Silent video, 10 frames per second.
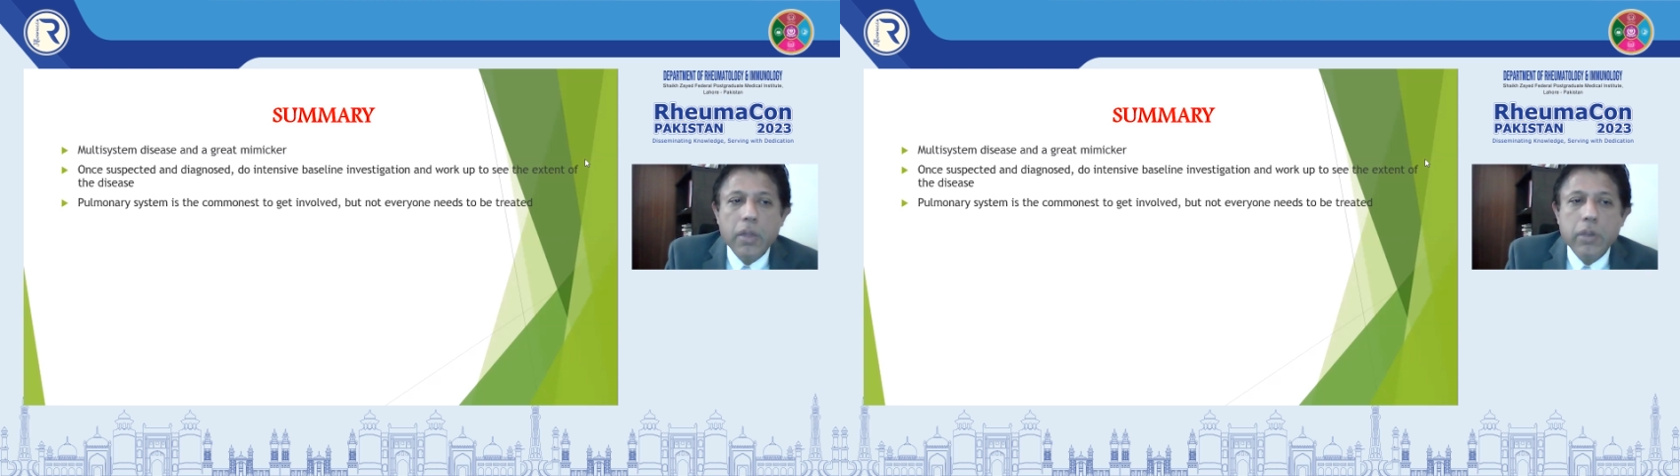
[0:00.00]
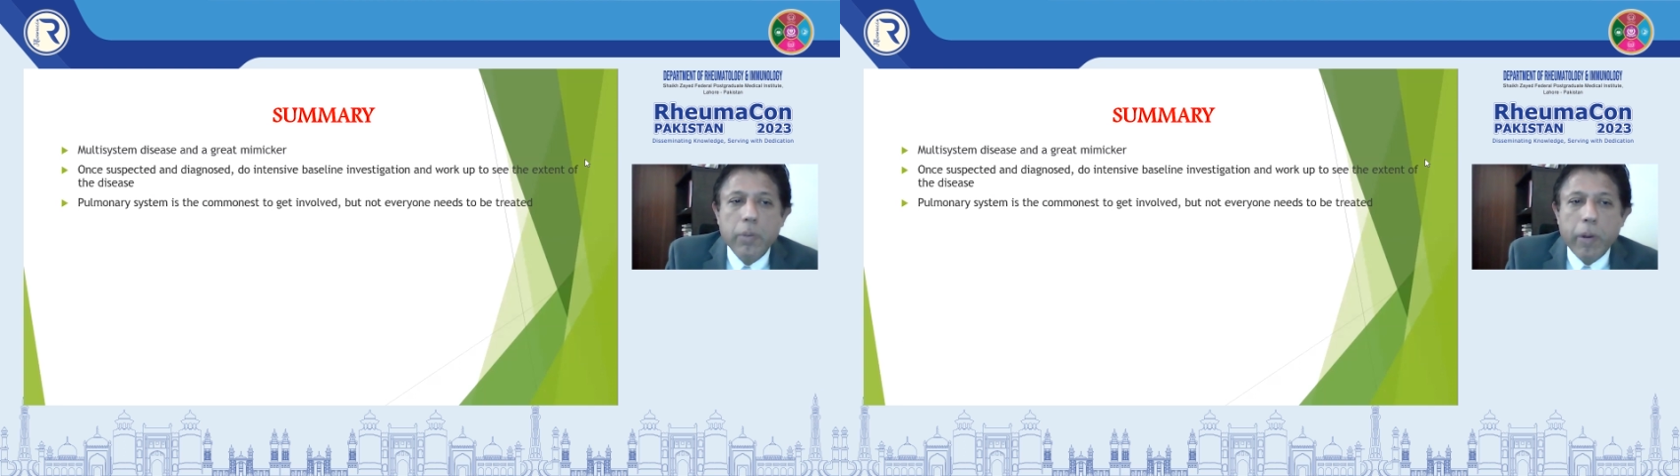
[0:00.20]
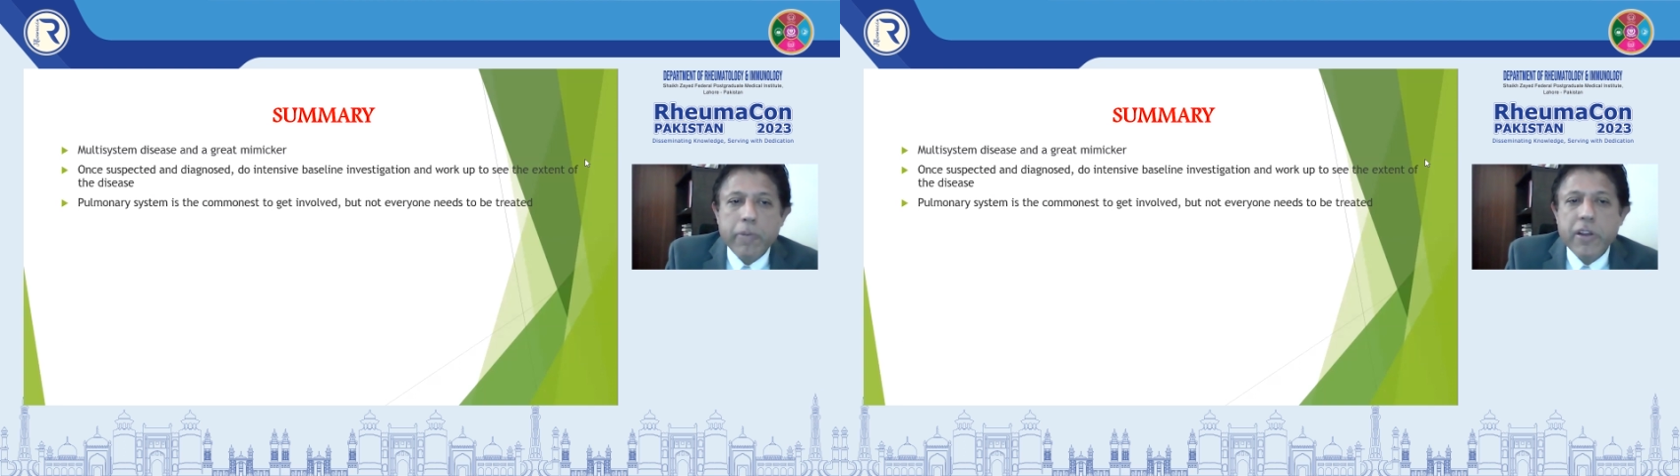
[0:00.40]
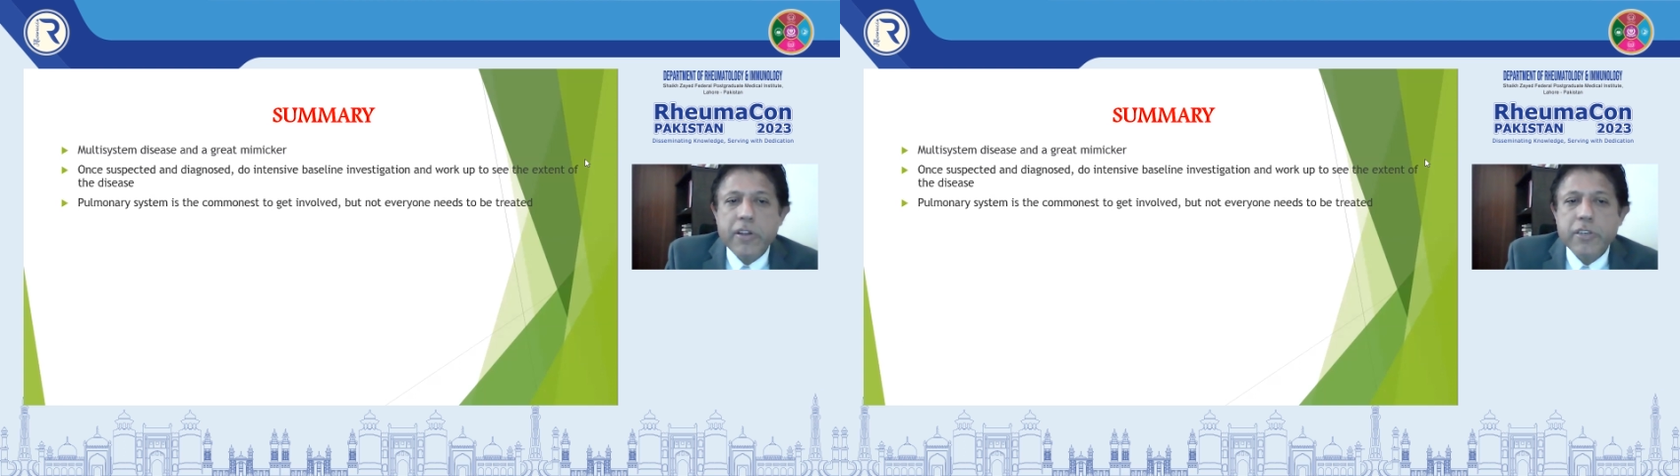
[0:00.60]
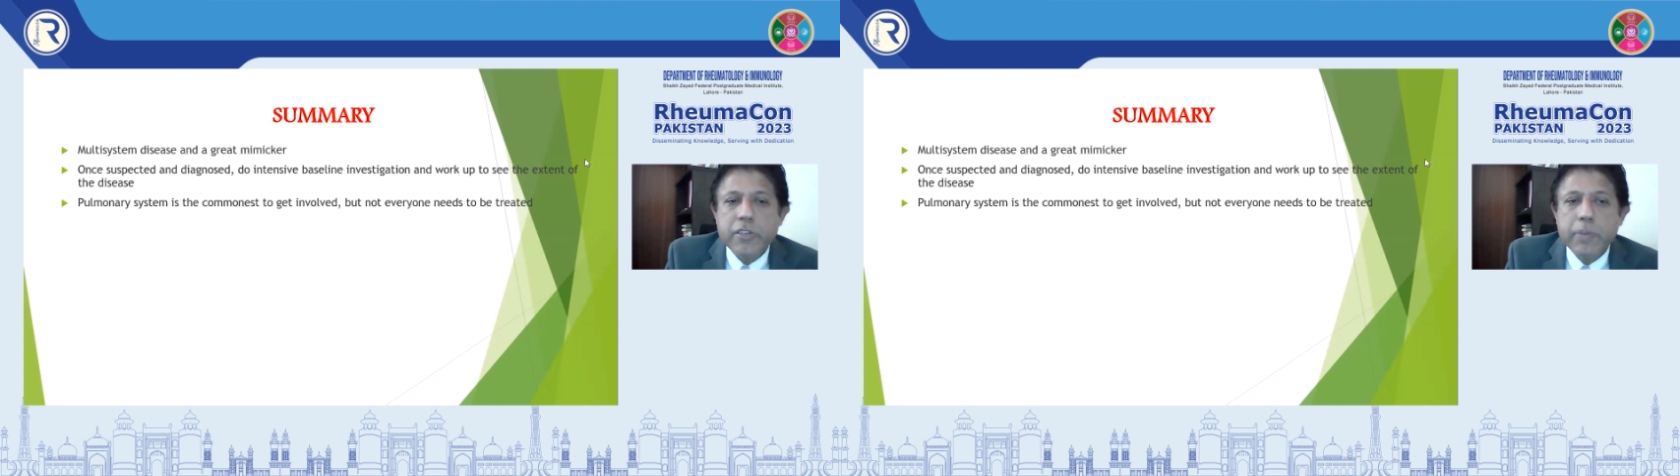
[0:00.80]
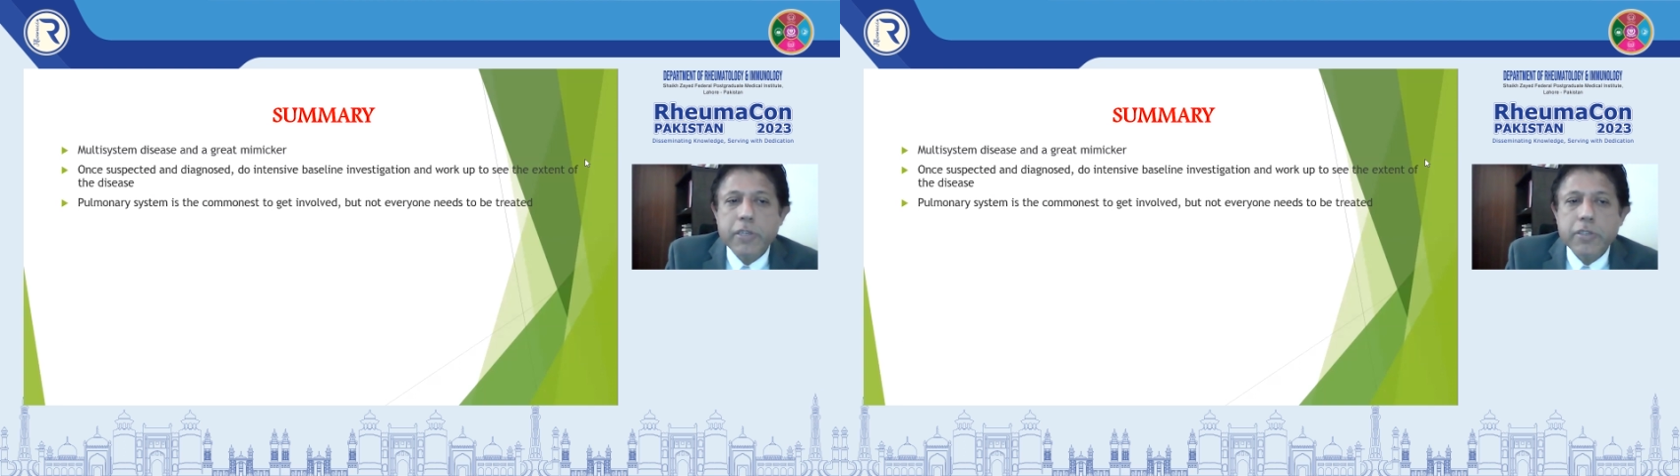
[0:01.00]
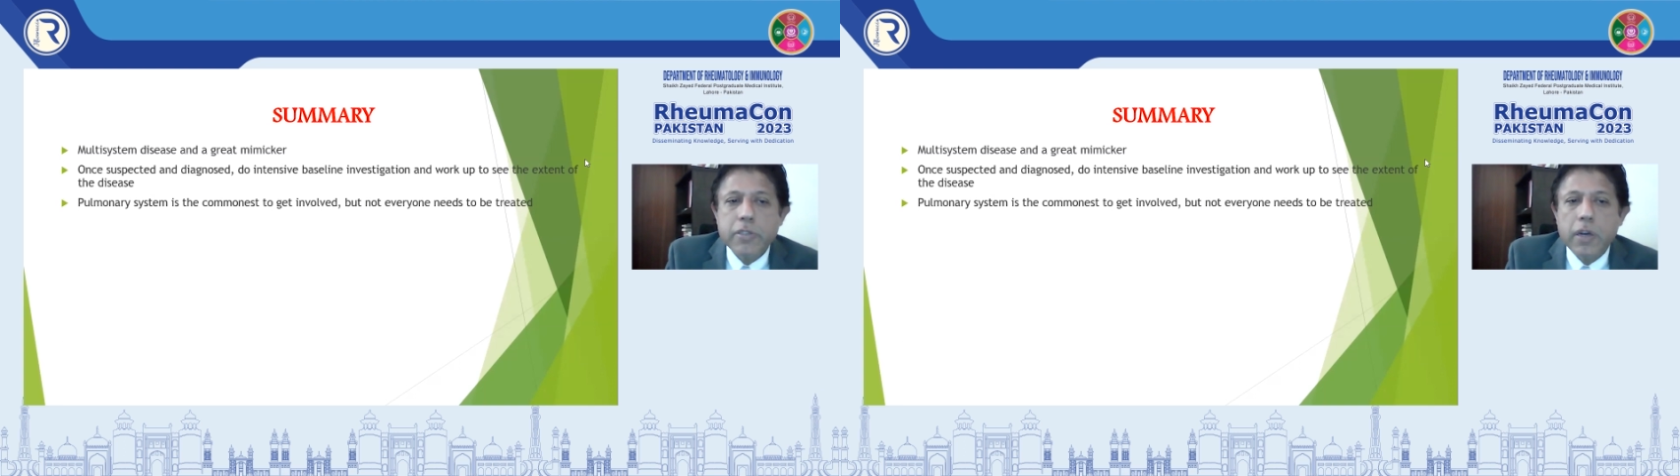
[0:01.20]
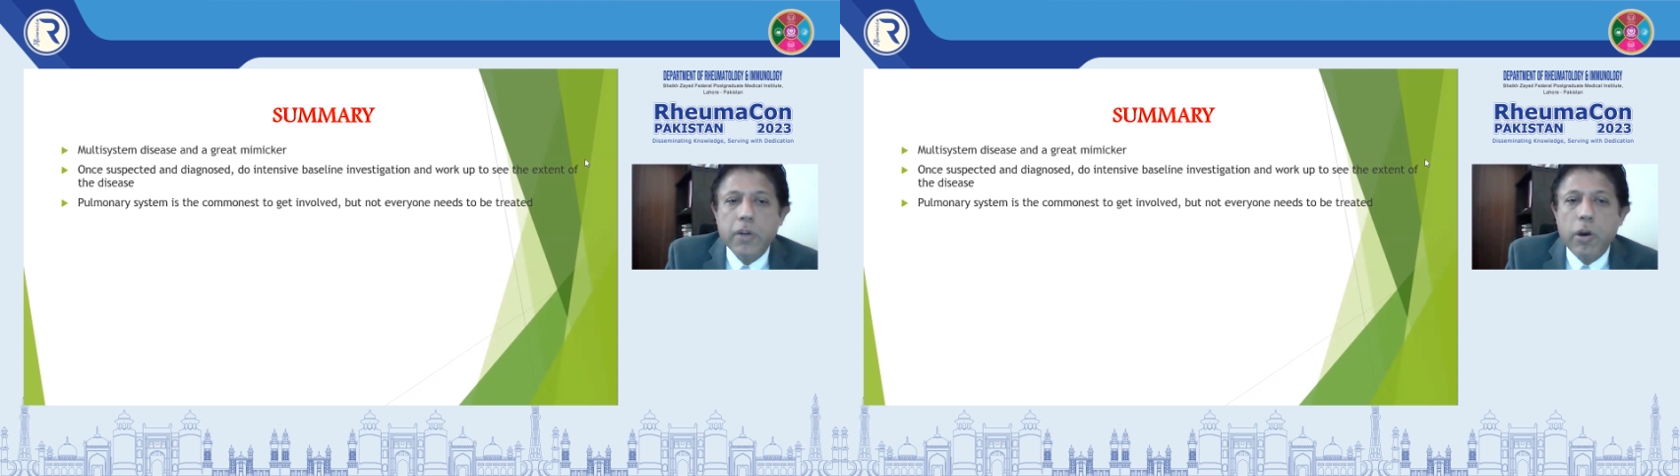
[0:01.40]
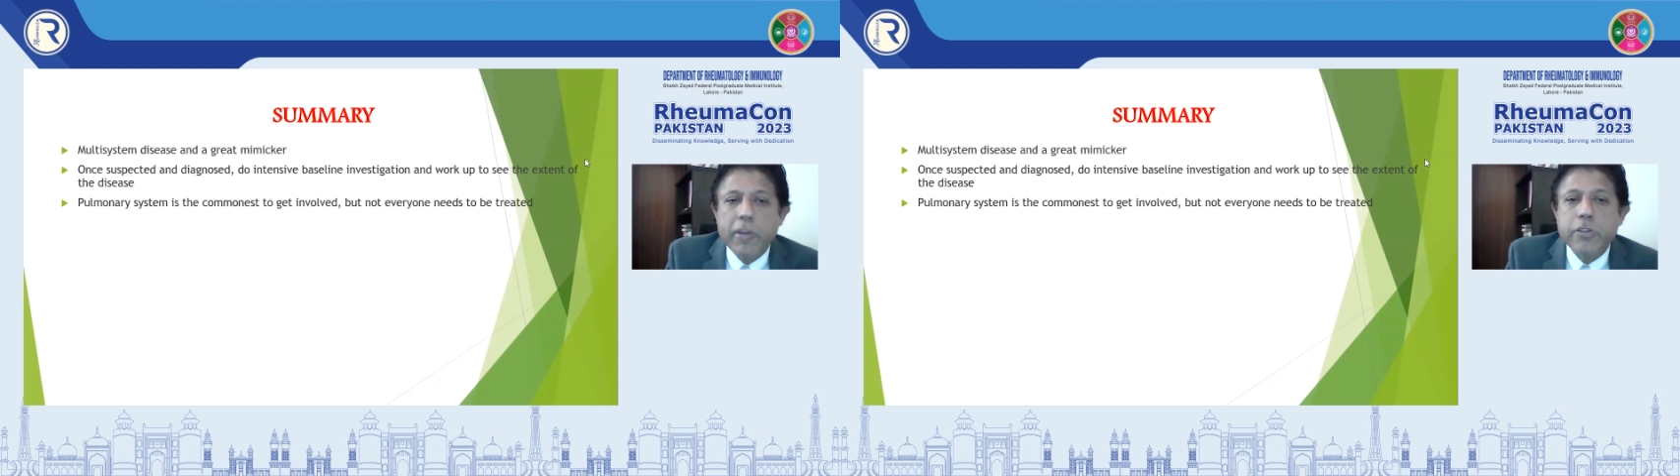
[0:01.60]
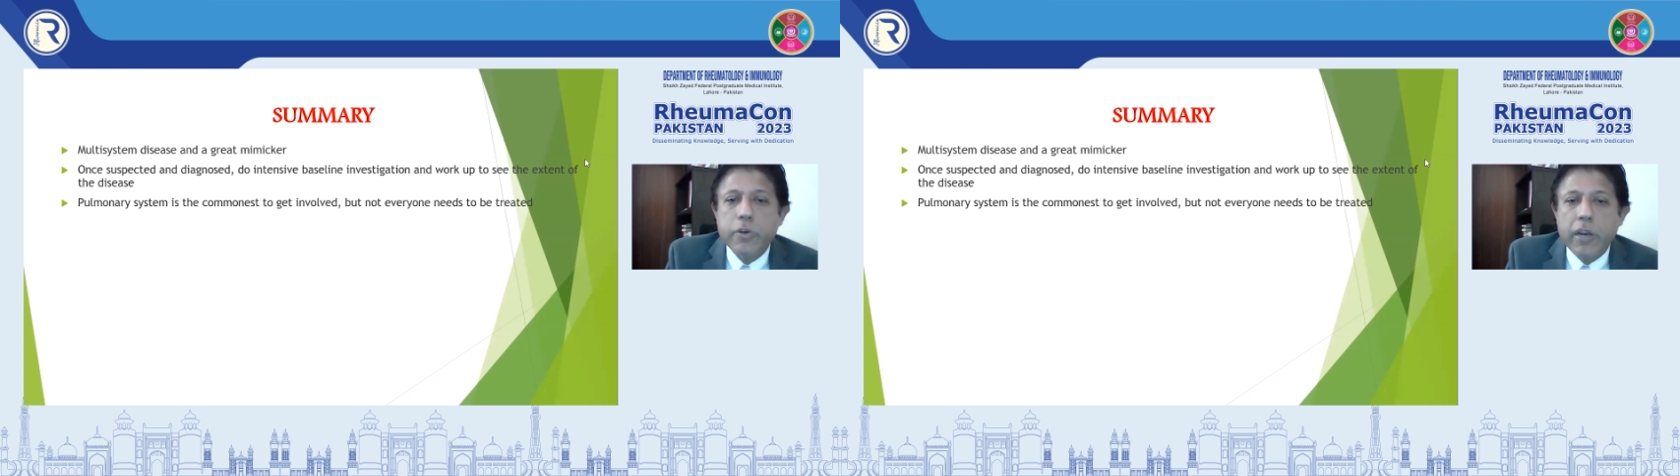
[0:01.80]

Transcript: The pulmonary system is the commonest to